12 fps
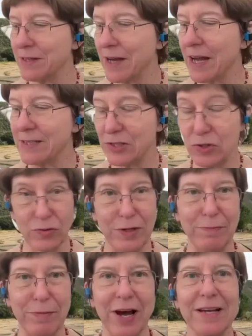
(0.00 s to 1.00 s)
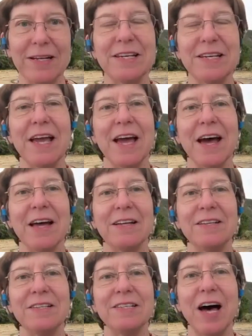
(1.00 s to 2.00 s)
I streamlined
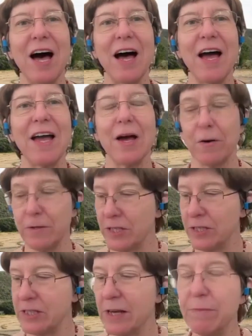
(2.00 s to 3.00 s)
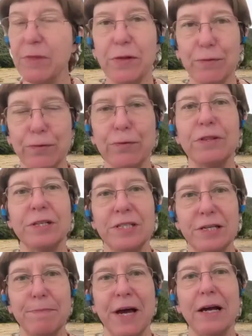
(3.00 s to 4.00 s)
and I hosted them through the
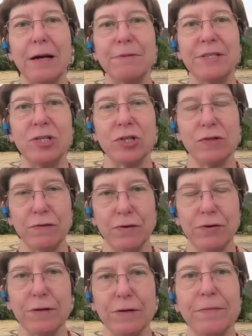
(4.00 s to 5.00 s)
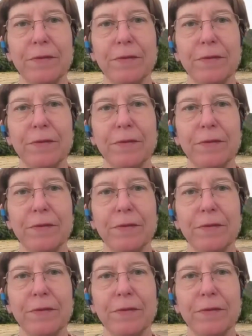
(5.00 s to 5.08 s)
Deep Adaptation Forum,